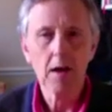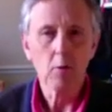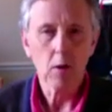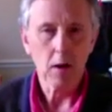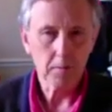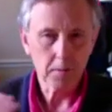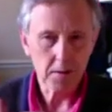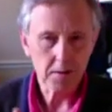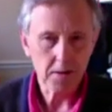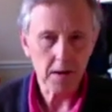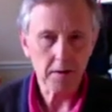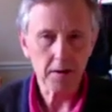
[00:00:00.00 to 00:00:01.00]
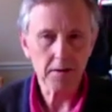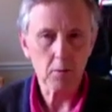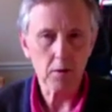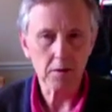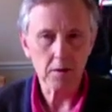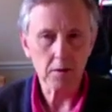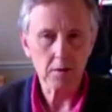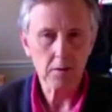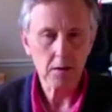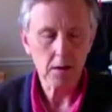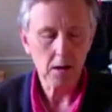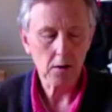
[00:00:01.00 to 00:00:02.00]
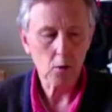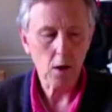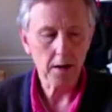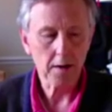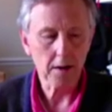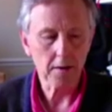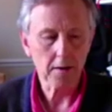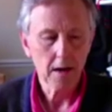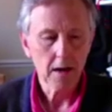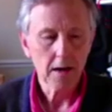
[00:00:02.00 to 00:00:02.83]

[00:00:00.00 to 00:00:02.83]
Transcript: Well, obviously this wasn't quite it.